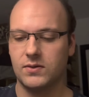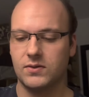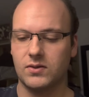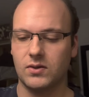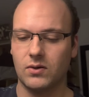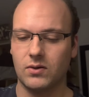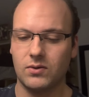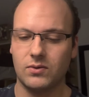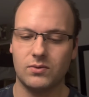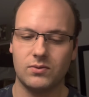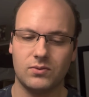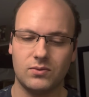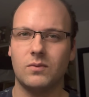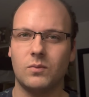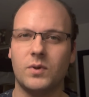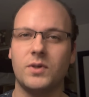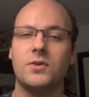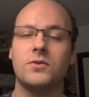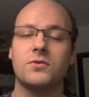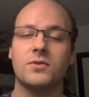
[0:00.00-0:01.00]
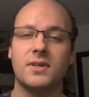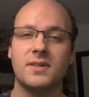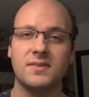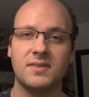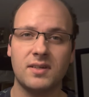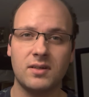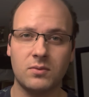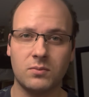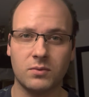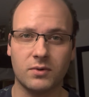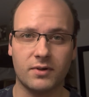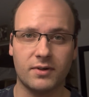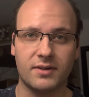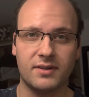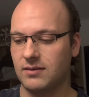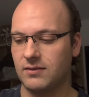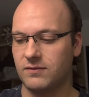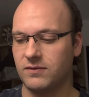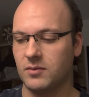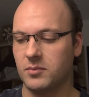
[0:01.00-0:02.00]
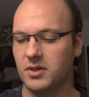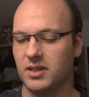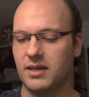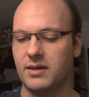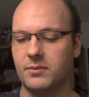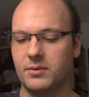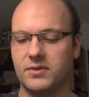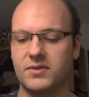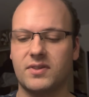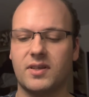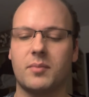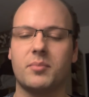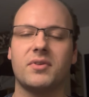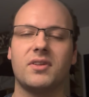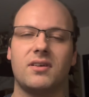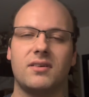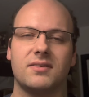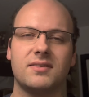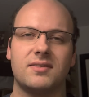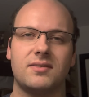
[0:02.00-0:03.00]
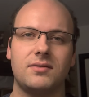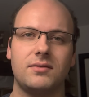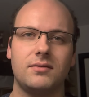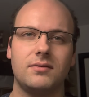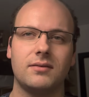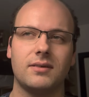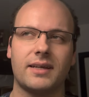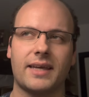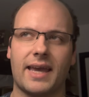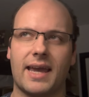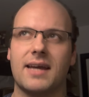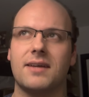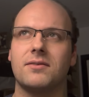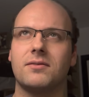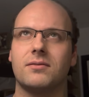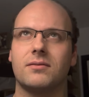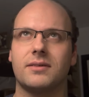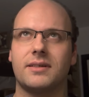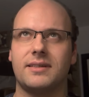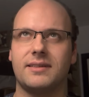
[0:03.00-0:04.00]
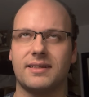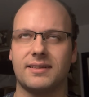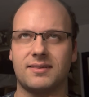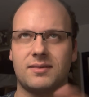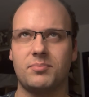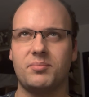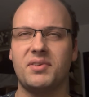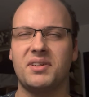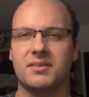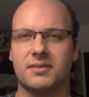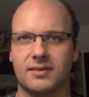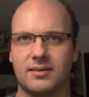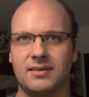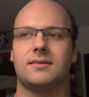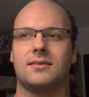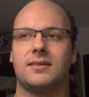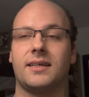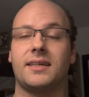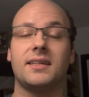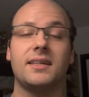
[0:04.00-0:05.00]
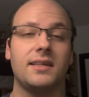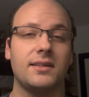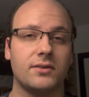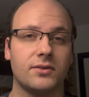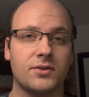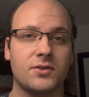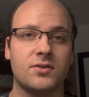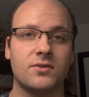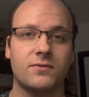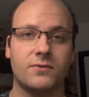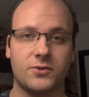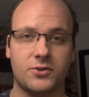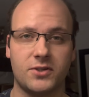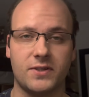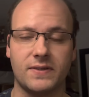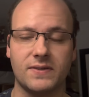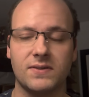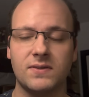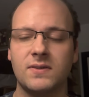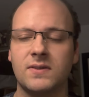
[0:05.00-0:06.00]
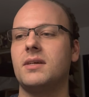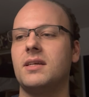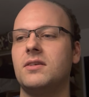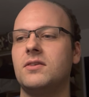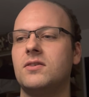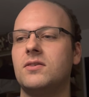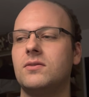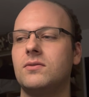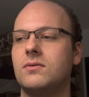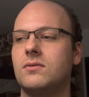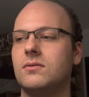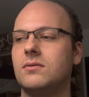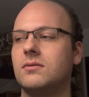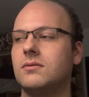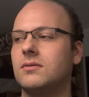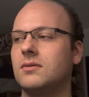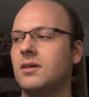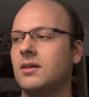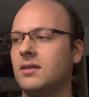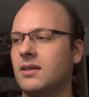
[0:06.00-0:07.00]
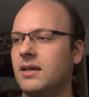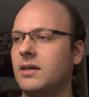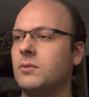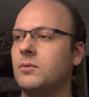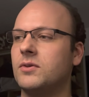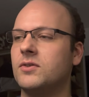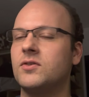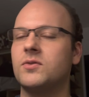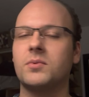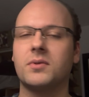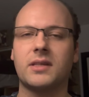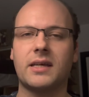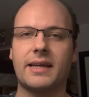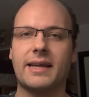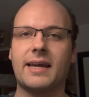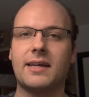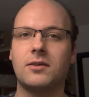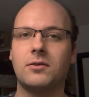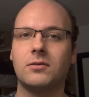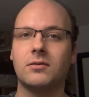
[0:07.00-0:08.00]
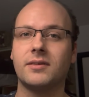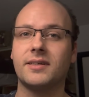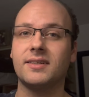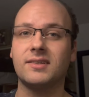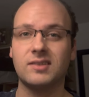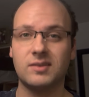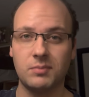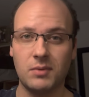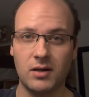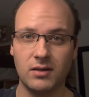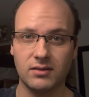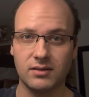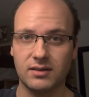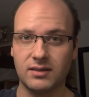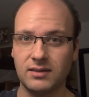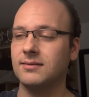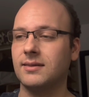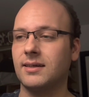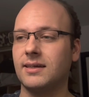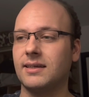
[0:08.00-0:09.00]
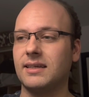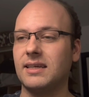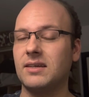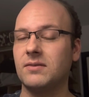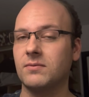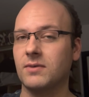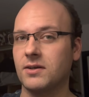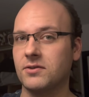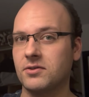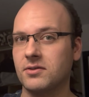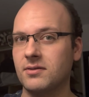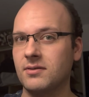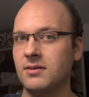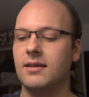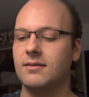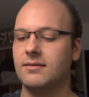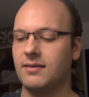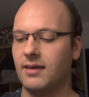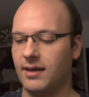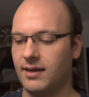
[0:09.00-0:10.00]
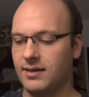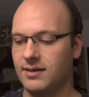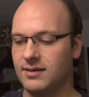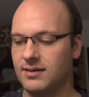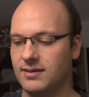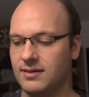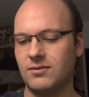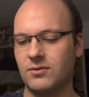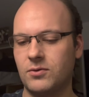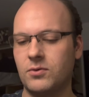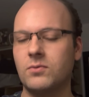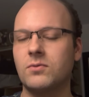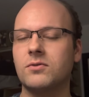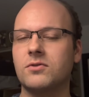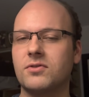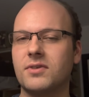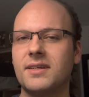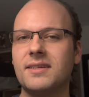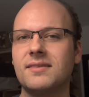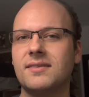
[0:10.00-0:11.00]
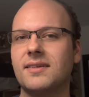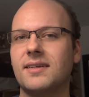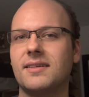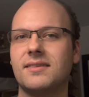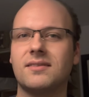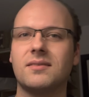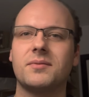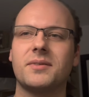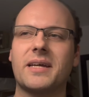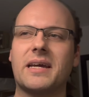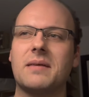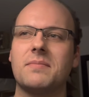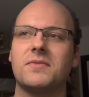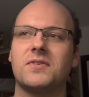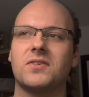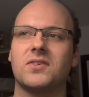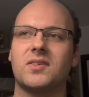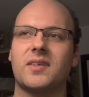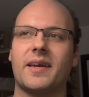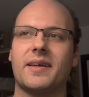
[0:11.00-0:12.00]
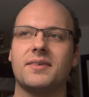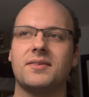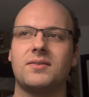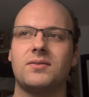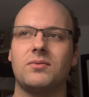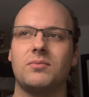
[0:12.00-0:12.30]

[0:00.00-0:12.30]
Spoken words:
So when you translate a word from a language that belongs to a category that's bigger, like in English for cheeses, into a language where that category is smaller, like in Russian, then Google Translate sometimes just has to